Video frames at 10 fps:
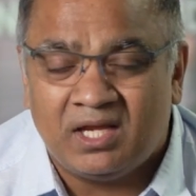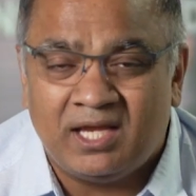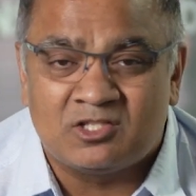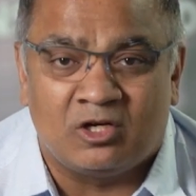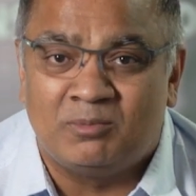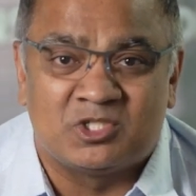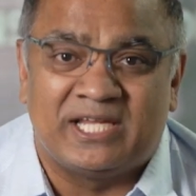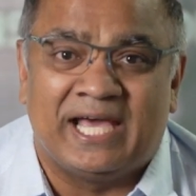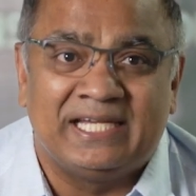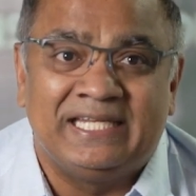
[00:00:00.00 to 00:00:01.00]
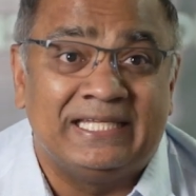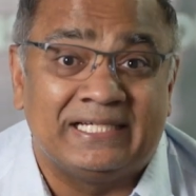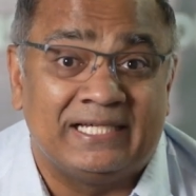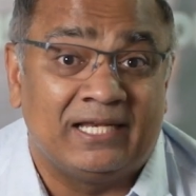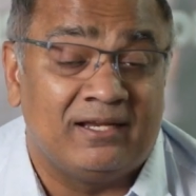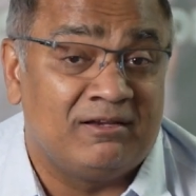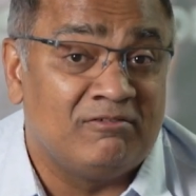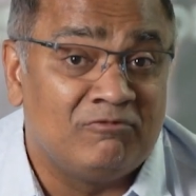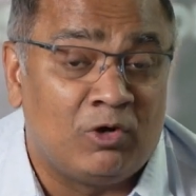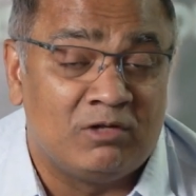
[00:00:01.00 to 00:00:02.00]
it's almost guaranteed that it
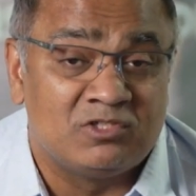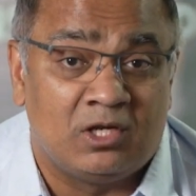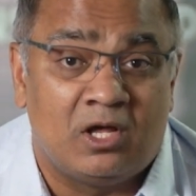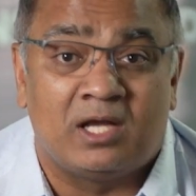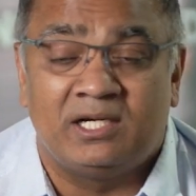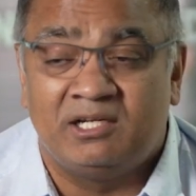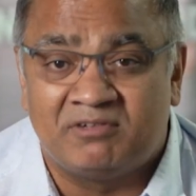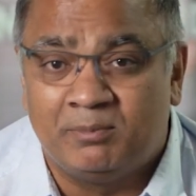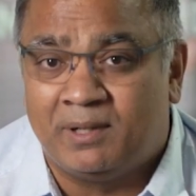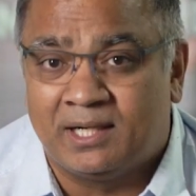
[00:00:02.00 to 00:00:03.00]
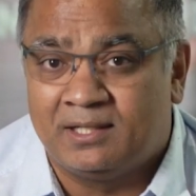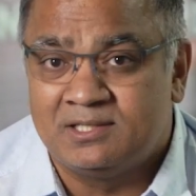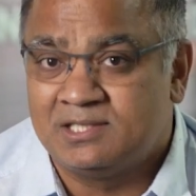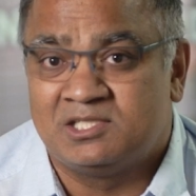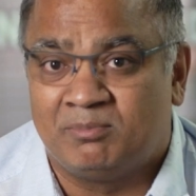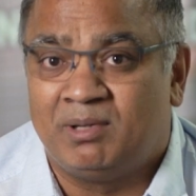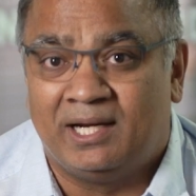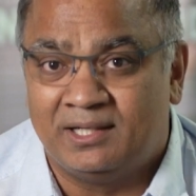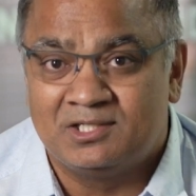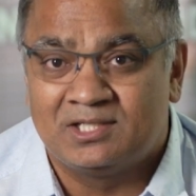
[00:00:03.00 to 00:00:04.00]
involves a lot of different partners and
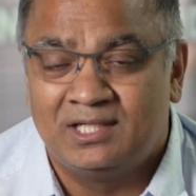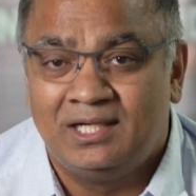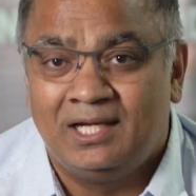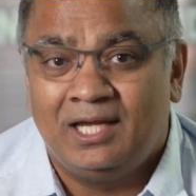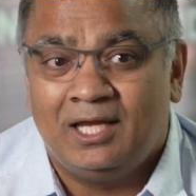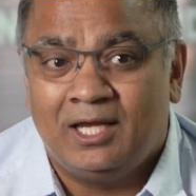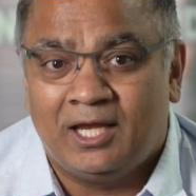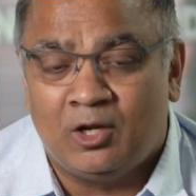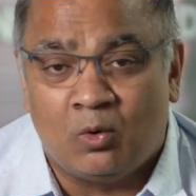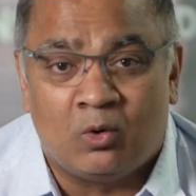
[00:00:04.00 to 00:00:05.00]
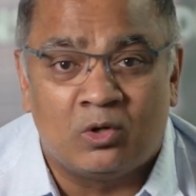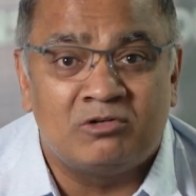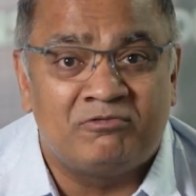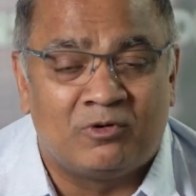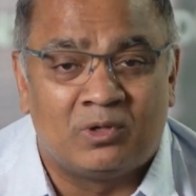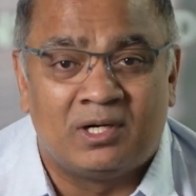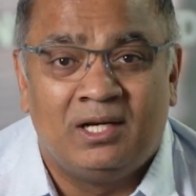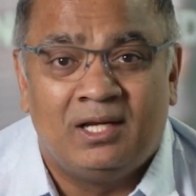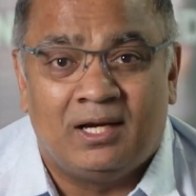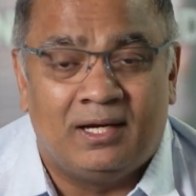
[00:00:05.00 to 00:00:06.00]
suppliers. In order for
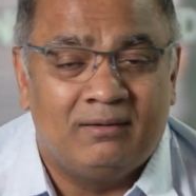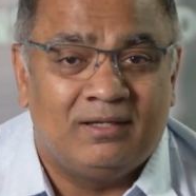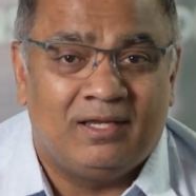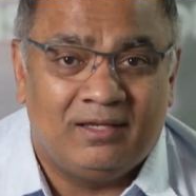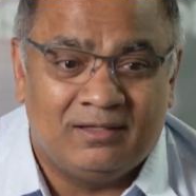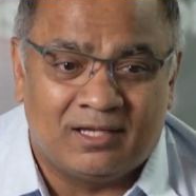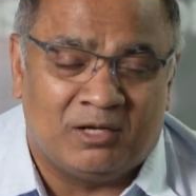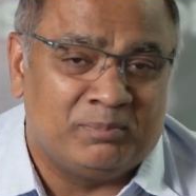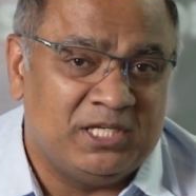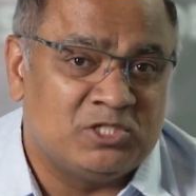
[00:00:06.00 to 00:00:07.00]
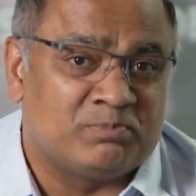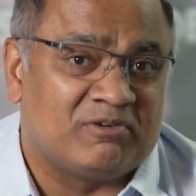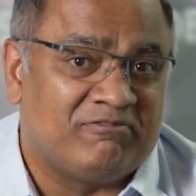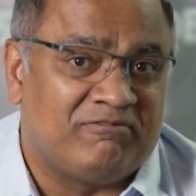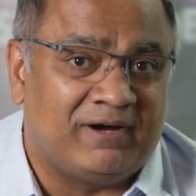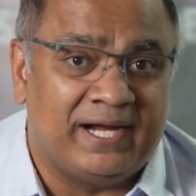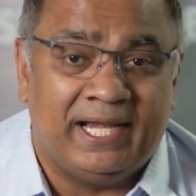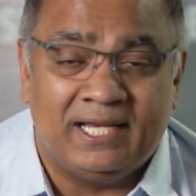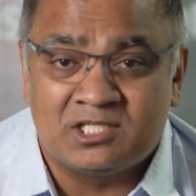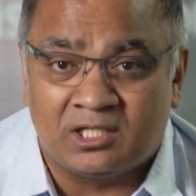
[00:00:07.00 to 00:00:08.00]
the company to
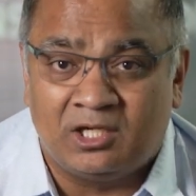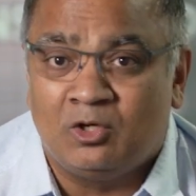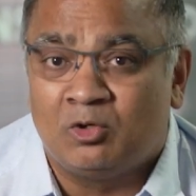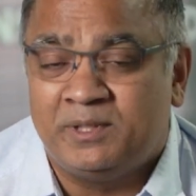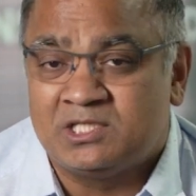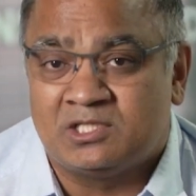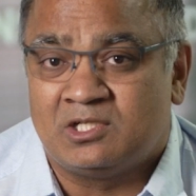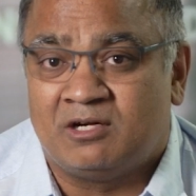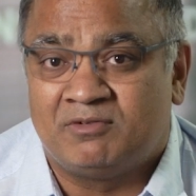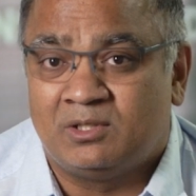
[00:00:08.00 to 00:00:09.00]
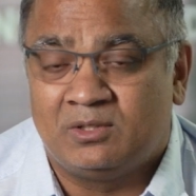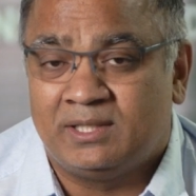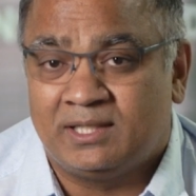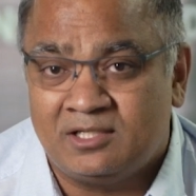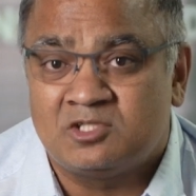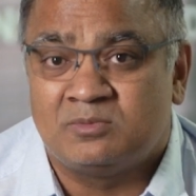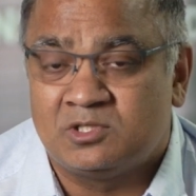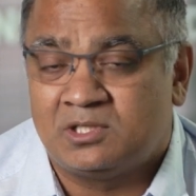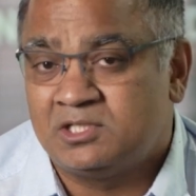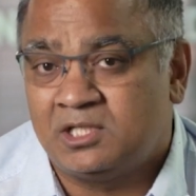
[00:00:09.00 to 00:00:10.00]
provide a secure piece of software to their
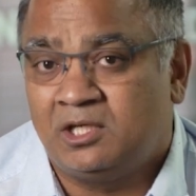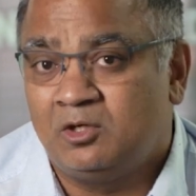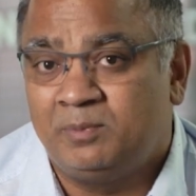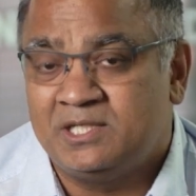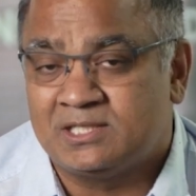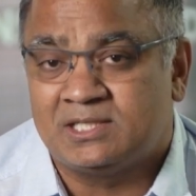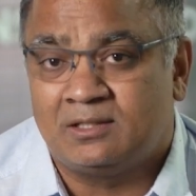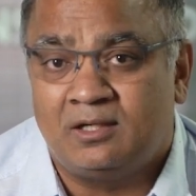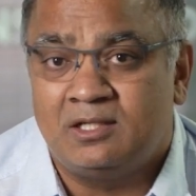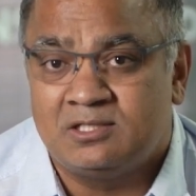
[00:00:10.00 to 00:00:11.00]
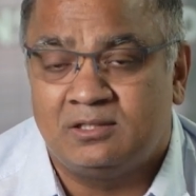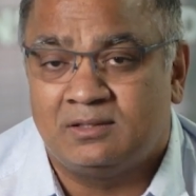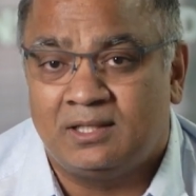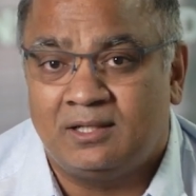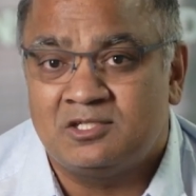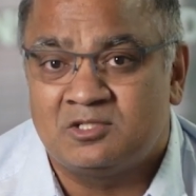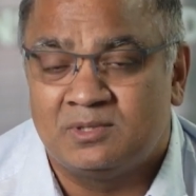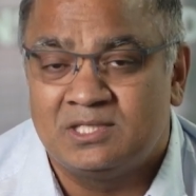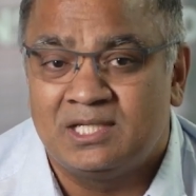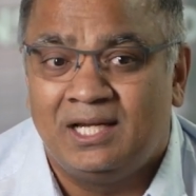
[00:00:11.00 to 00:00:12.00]
customers or a secure piece of technology to their
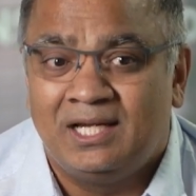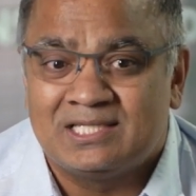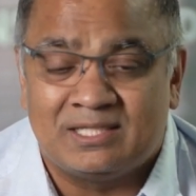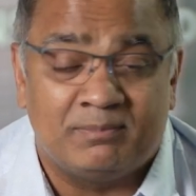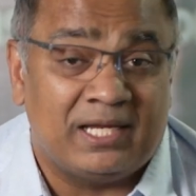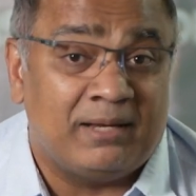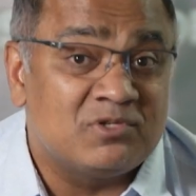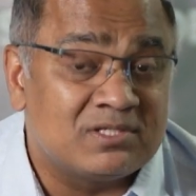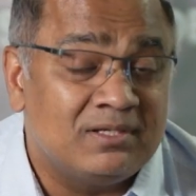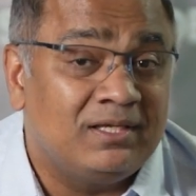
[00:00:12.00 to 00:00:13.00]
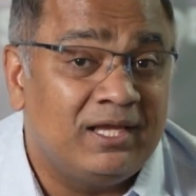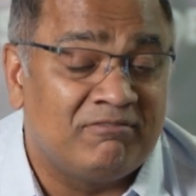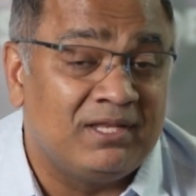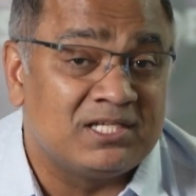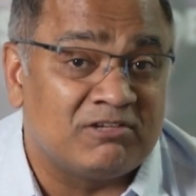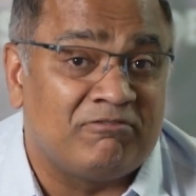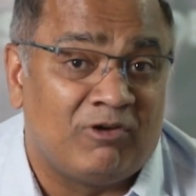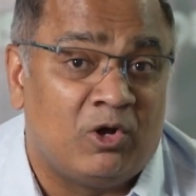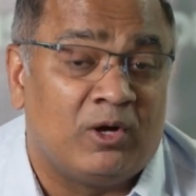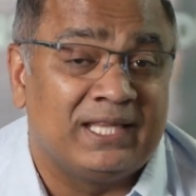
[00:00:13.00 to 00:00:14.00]
customers, sometimes if there is a
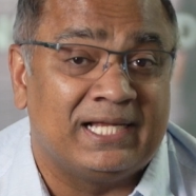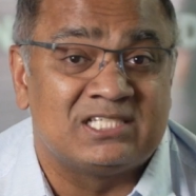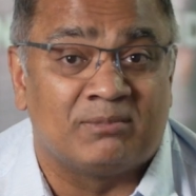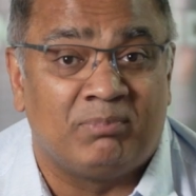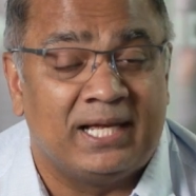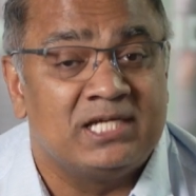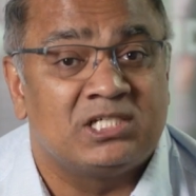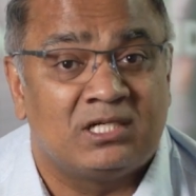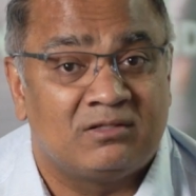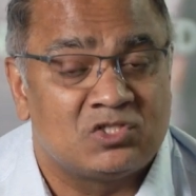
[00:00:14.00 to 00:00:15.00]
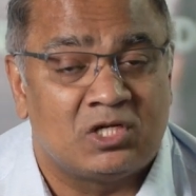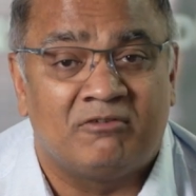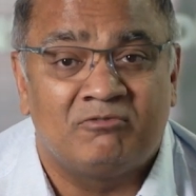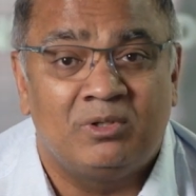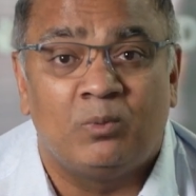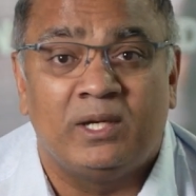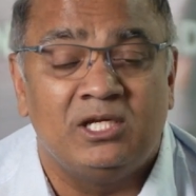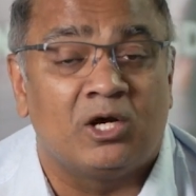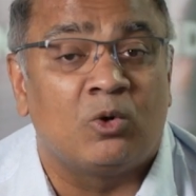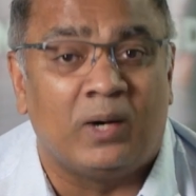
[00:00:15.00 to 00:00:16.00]
flaw in that supply chain of the software where
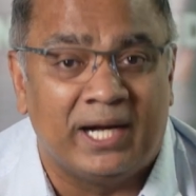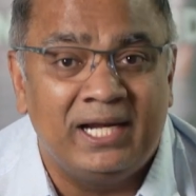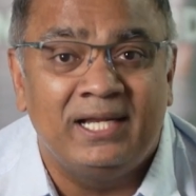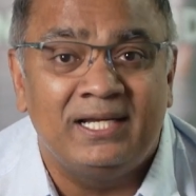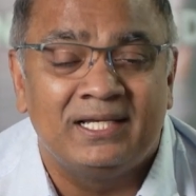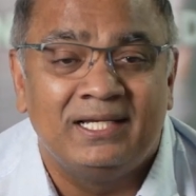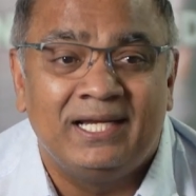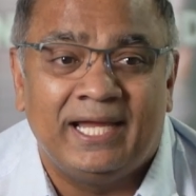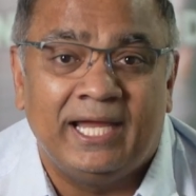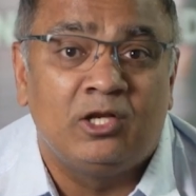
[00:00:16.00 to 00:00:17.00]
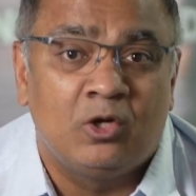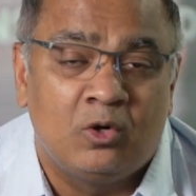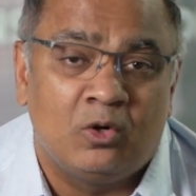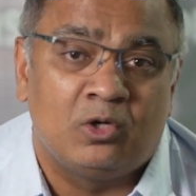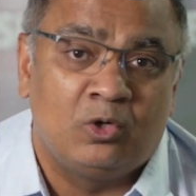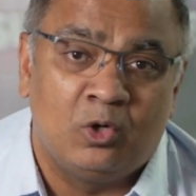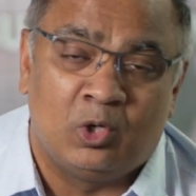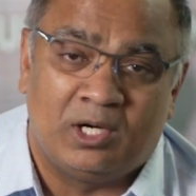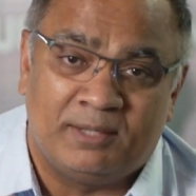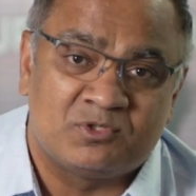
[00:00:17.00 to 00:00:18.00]
you acquired it, it could
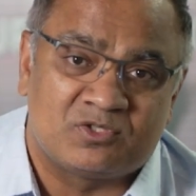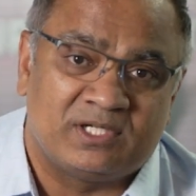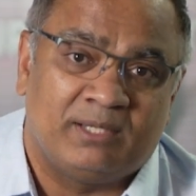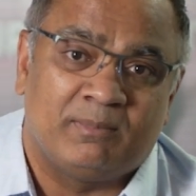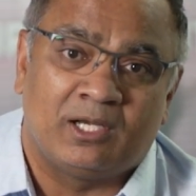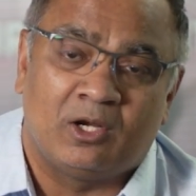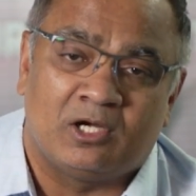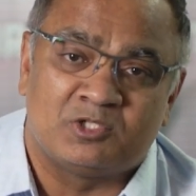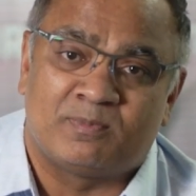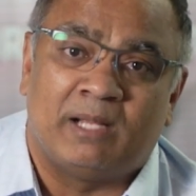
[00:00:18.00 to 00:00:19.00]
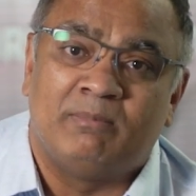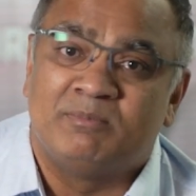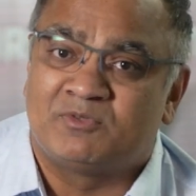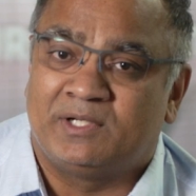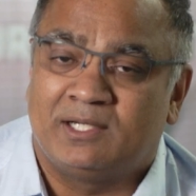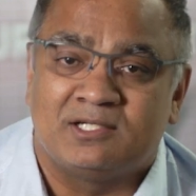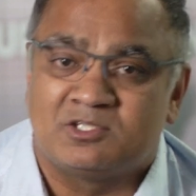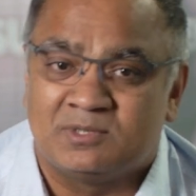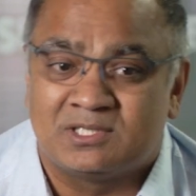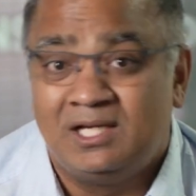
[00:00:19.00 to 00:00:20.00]
go upstream and cause problems for your
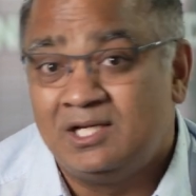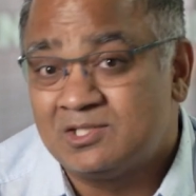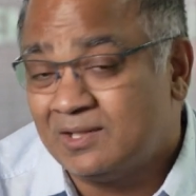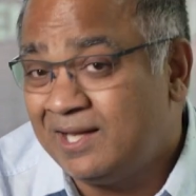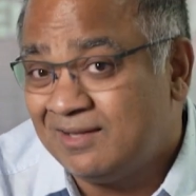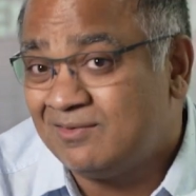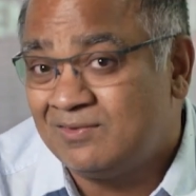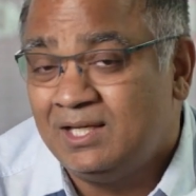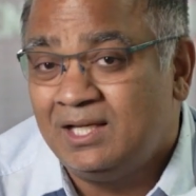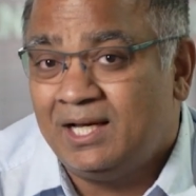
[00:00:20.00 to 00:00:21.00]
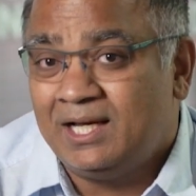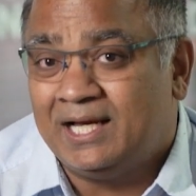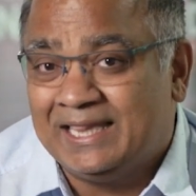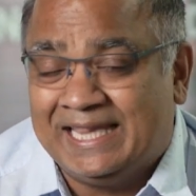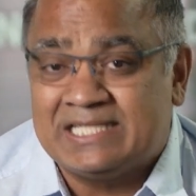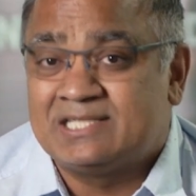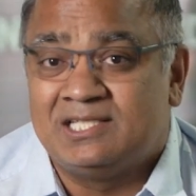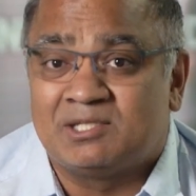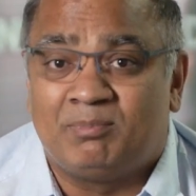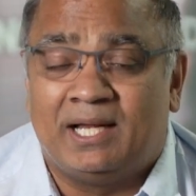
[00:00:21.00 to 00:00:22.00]
customers. So hence, that's
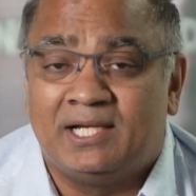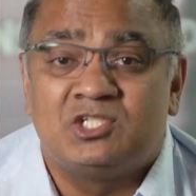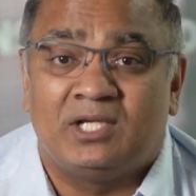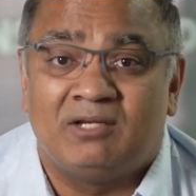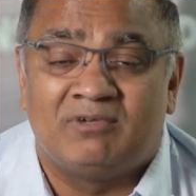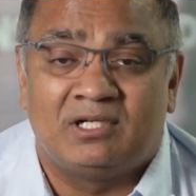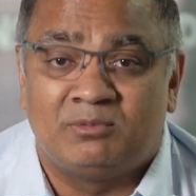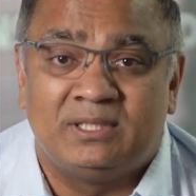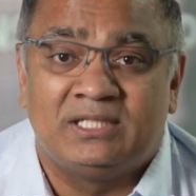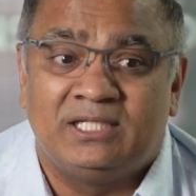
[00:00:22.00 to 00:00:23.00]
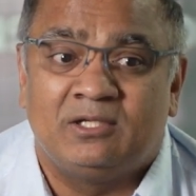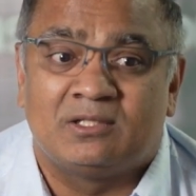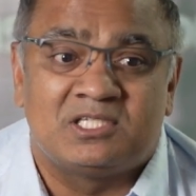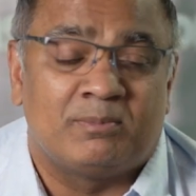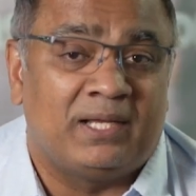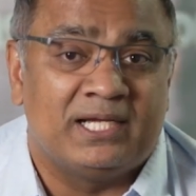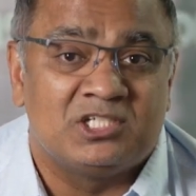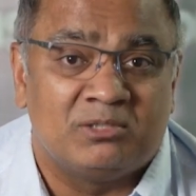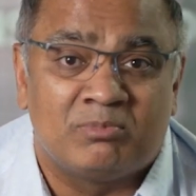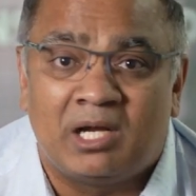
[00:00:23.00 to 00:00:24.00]
the supply chain vulnerability or the supply
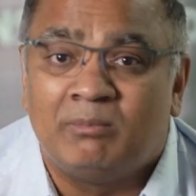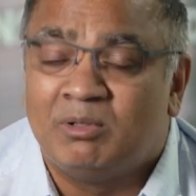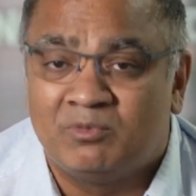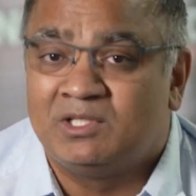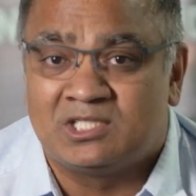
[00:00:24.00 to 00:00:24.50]
chain problem with the